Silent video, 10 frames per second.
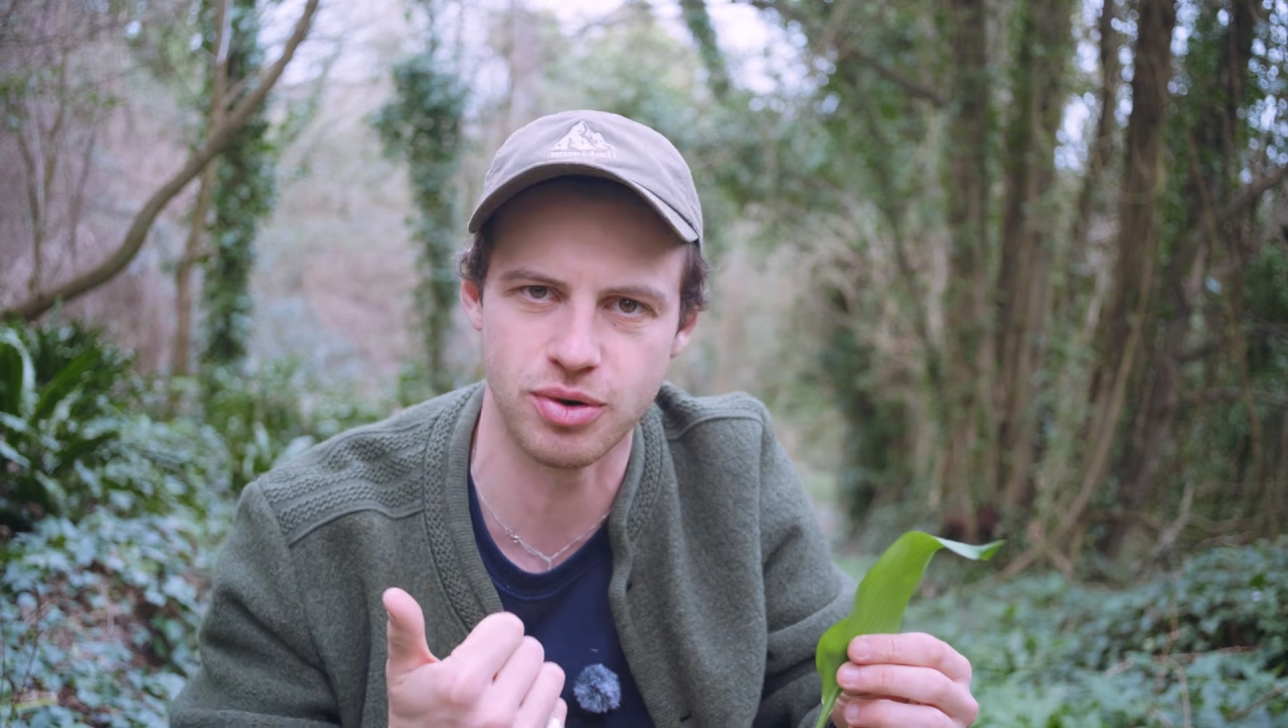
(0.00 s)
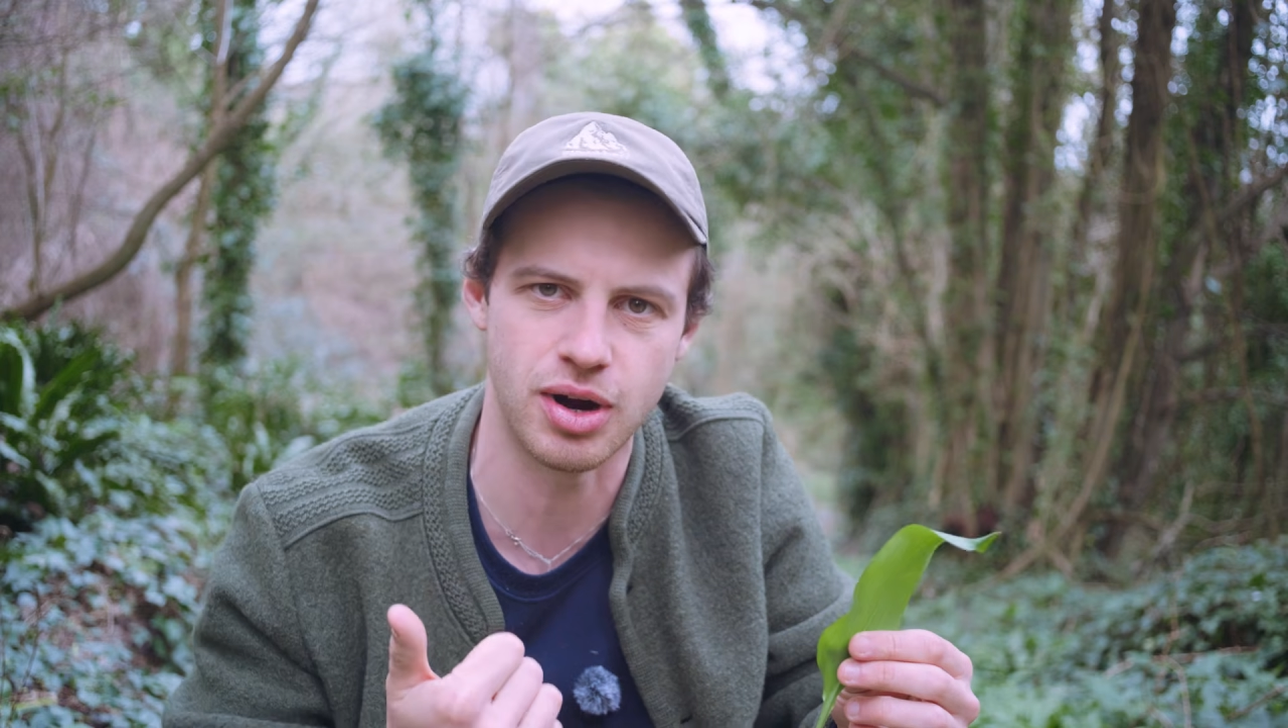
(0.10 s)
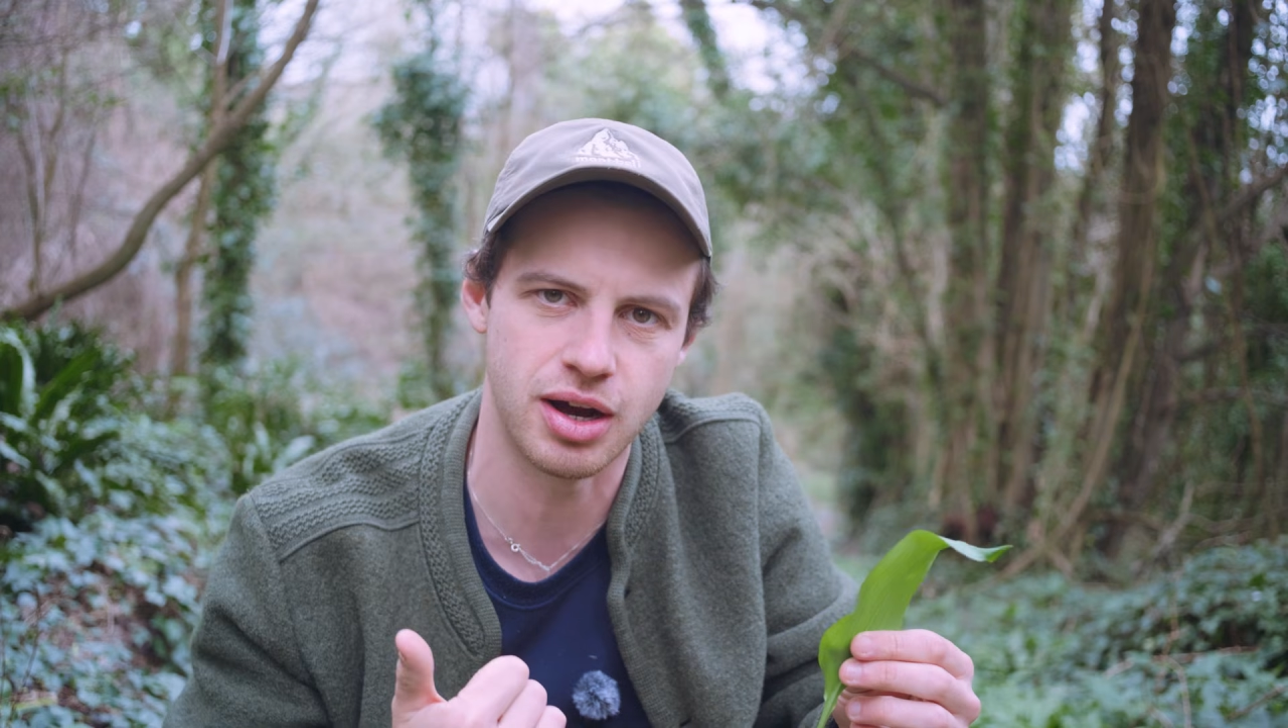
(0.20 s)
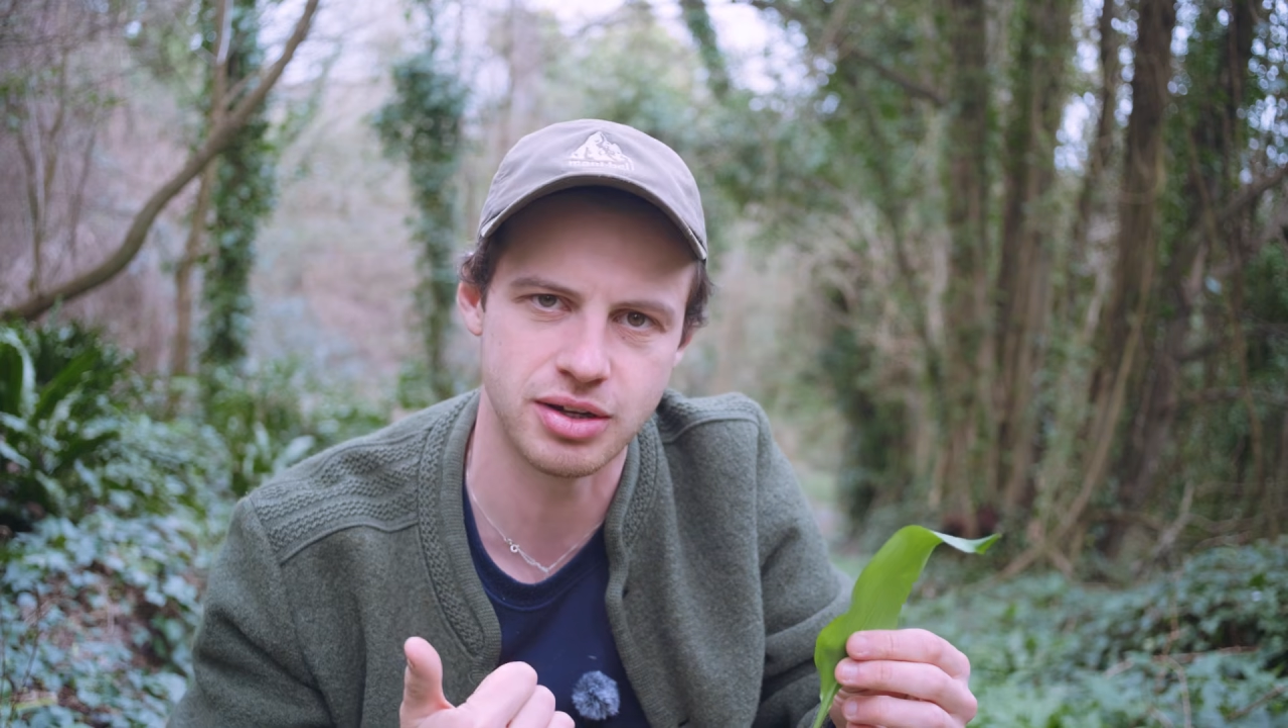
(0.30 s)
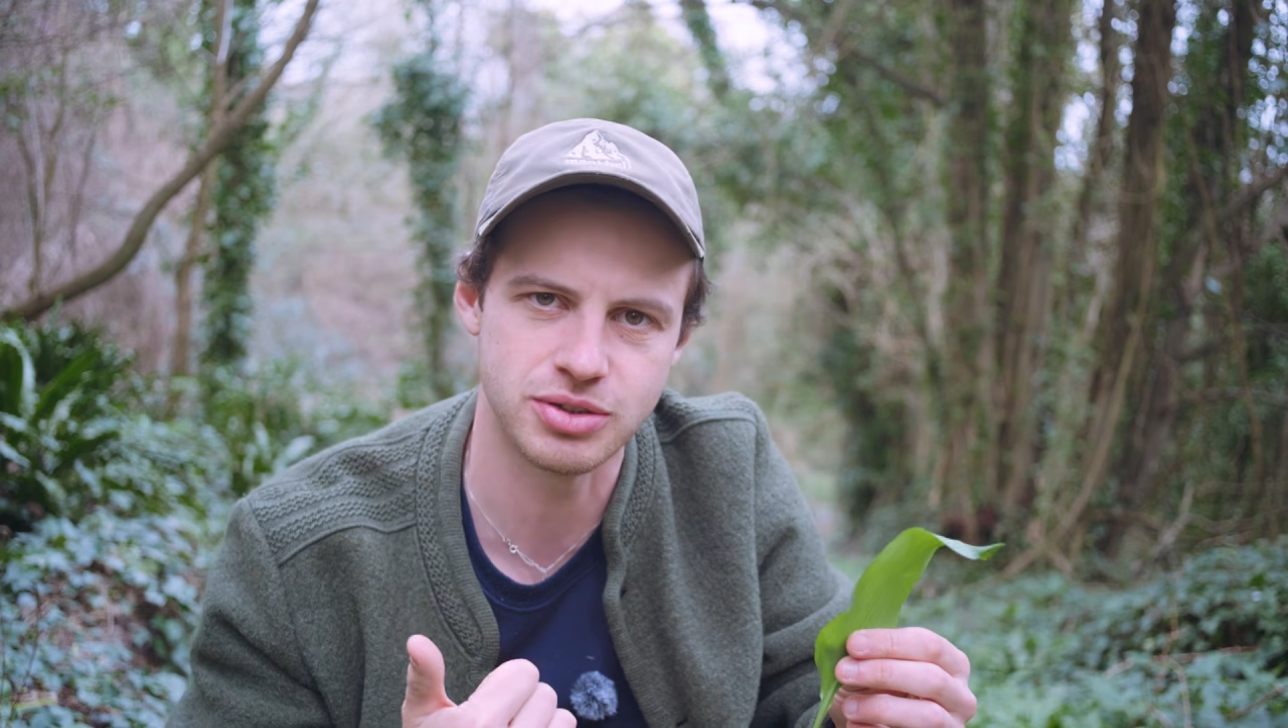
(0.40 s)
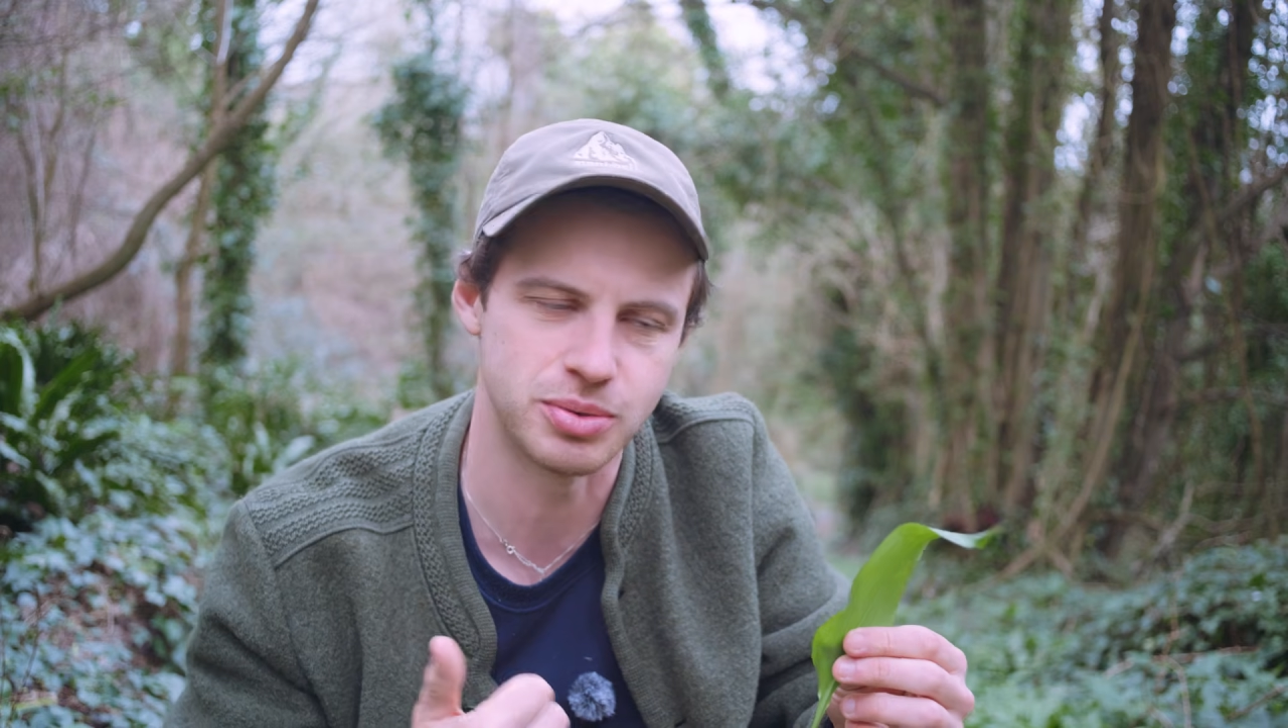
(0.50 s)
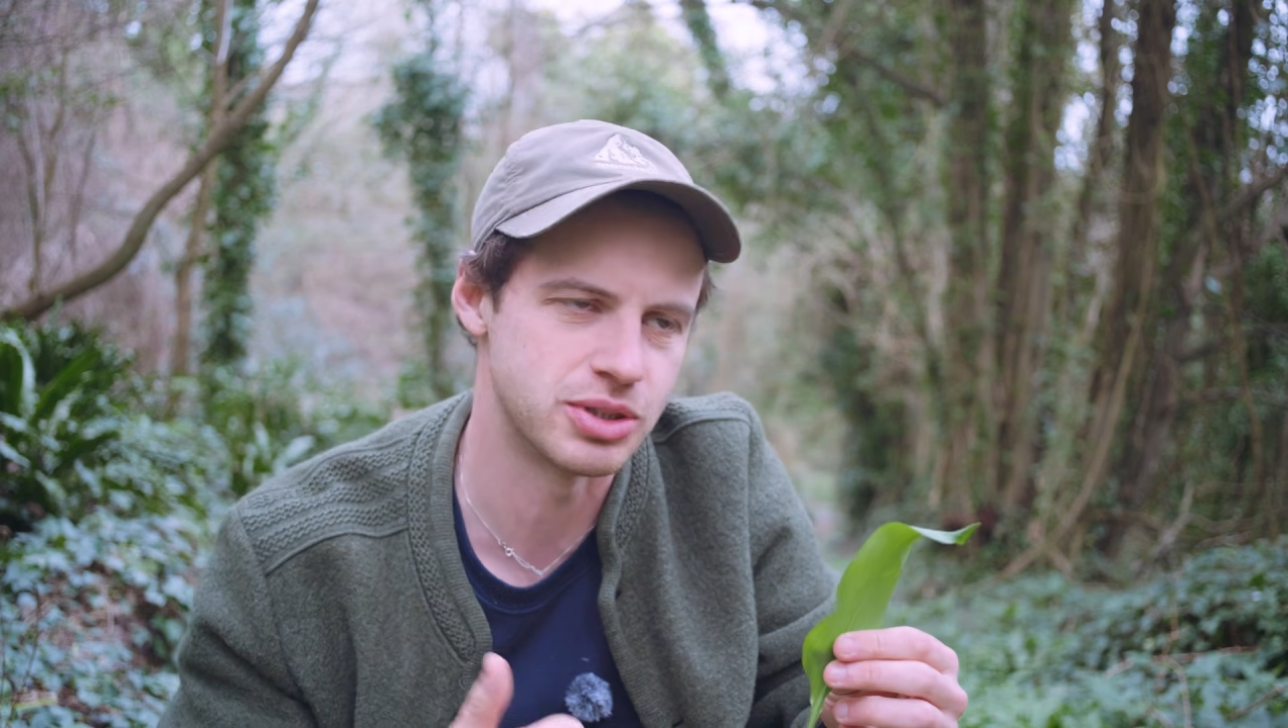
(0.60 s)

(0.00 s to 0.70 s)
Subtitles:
grass,